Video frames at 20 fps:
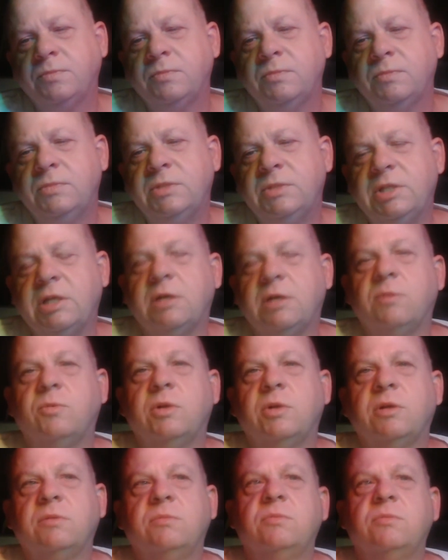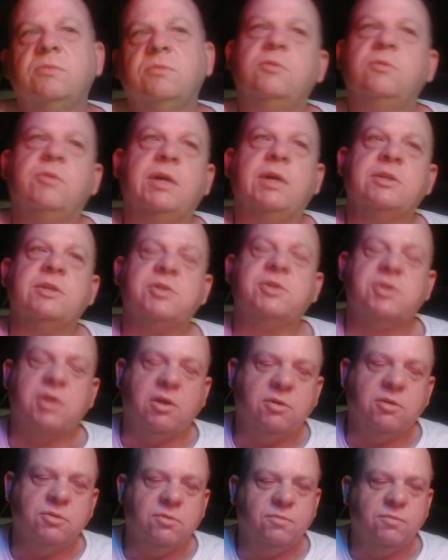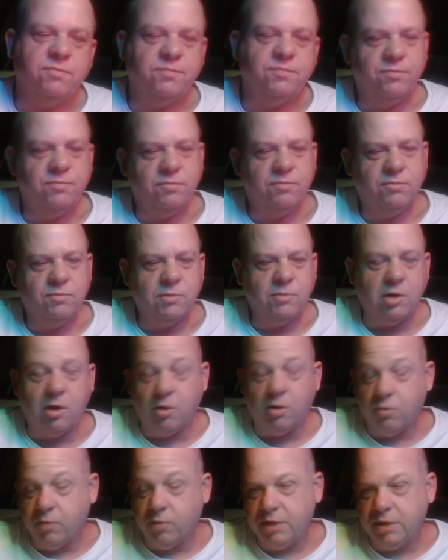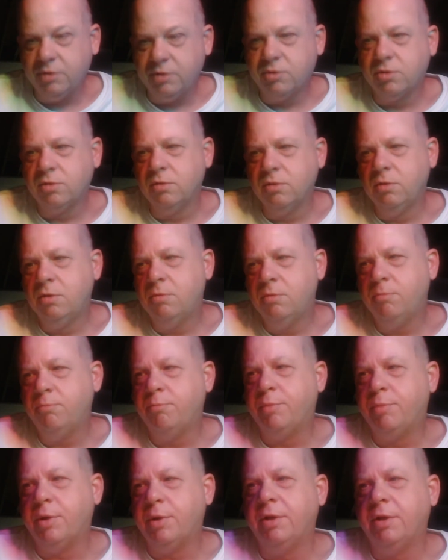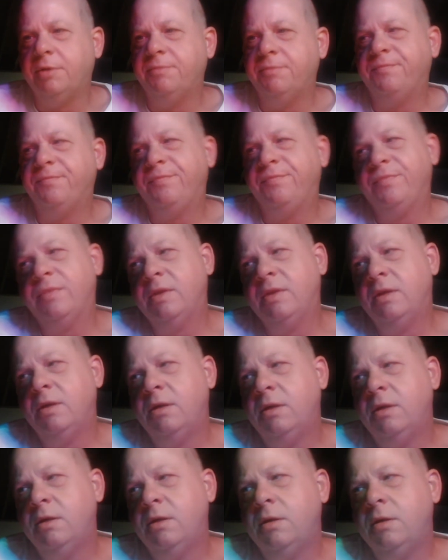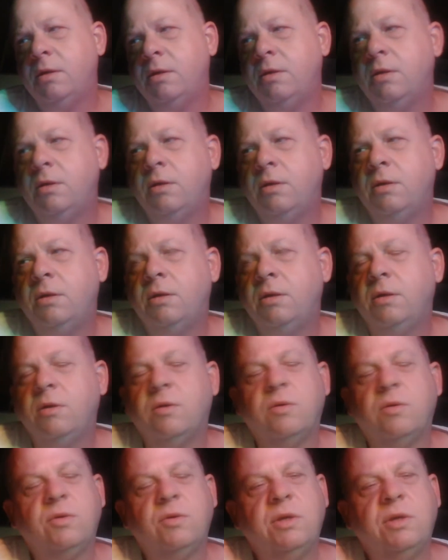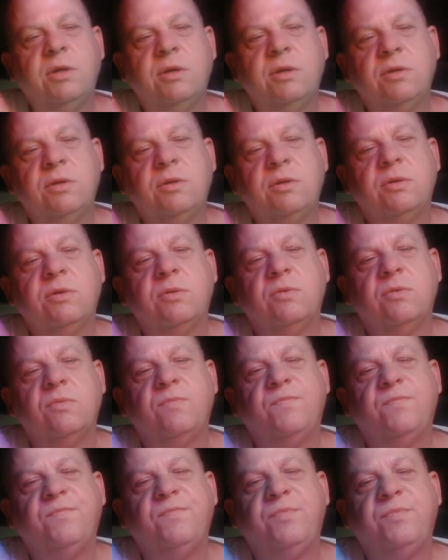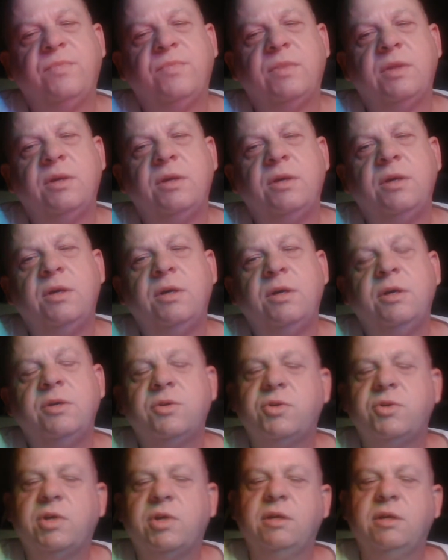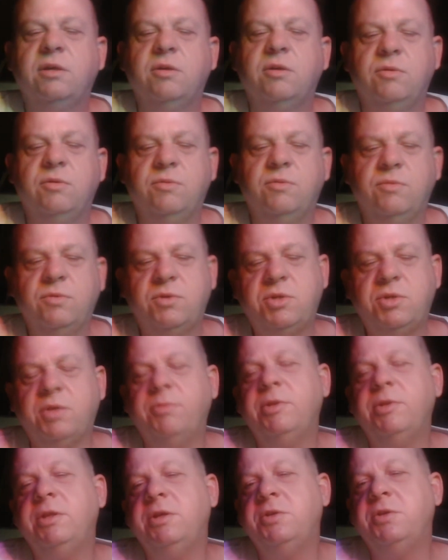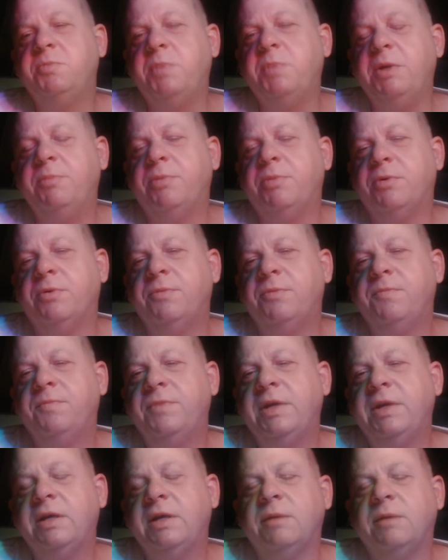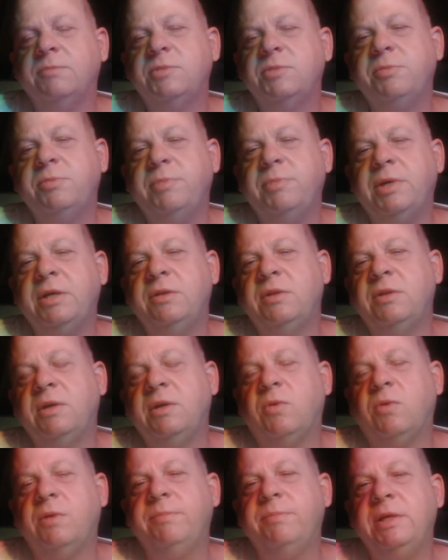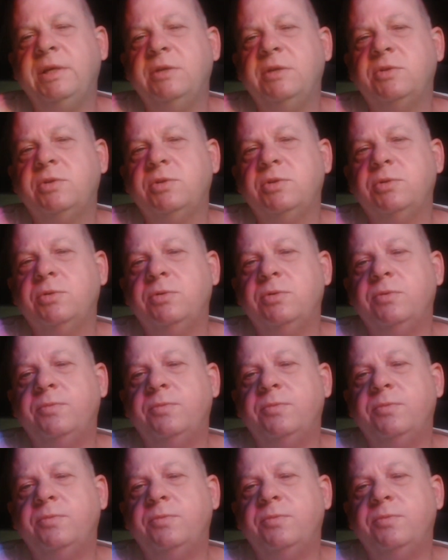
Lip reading: take it with a grain of salt, always. But, it's like some of these people, they come to me, they want me to